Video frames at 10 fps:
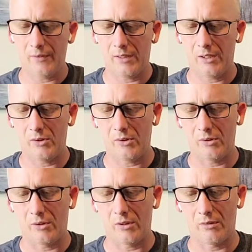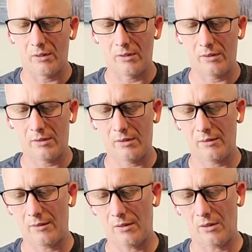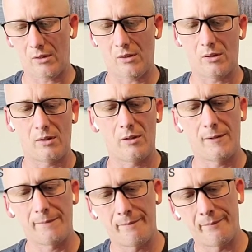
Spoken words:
in case you're curious, are